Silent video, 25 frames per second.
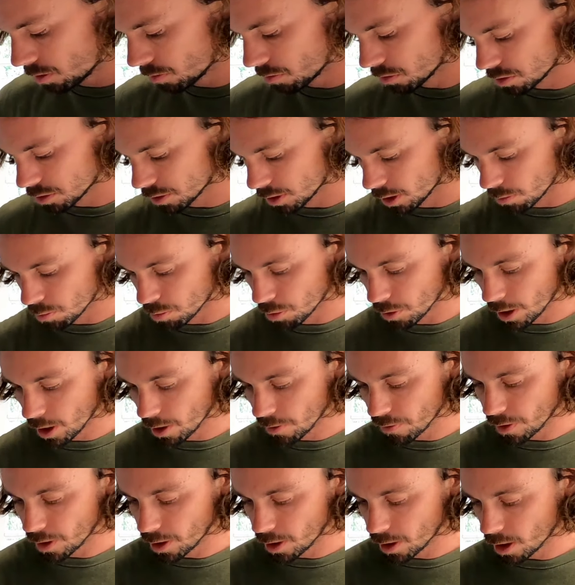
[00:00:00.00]
Just gonna
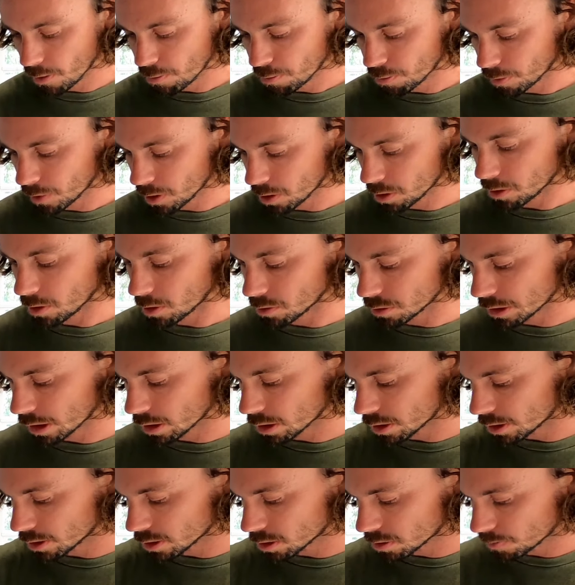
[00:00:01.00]
brown that up, get those
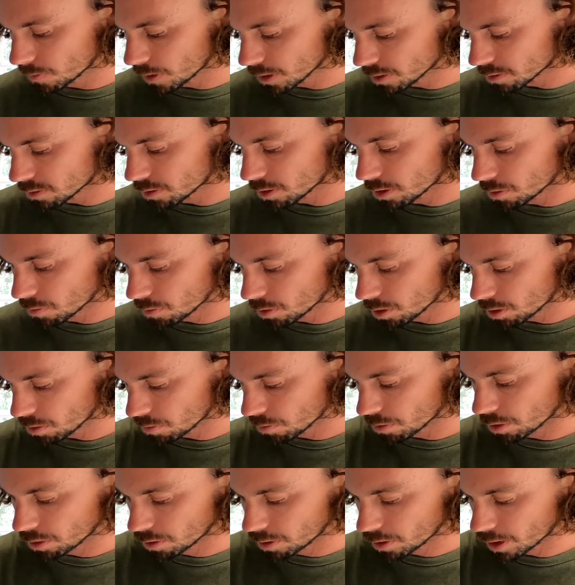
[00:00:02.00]
onions mixed in with it
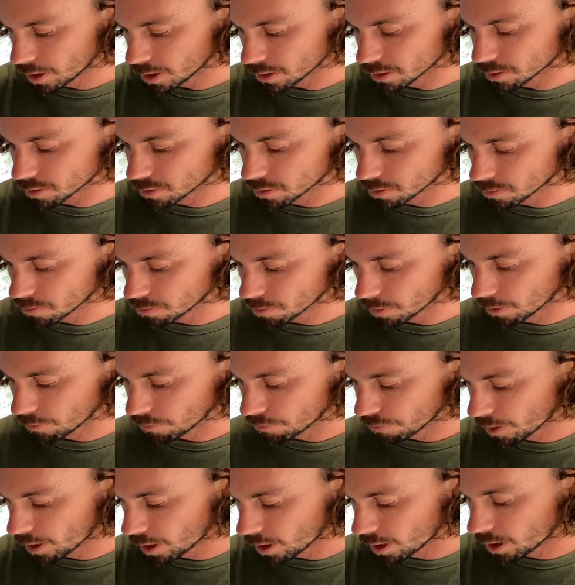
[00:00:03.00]
real nice. About
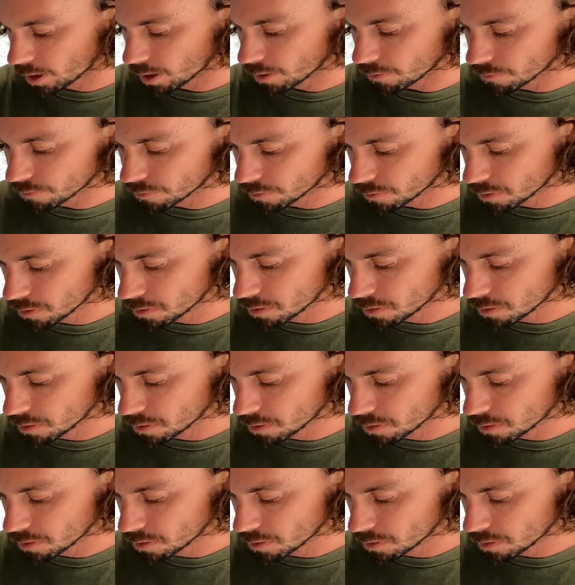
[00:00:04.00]
5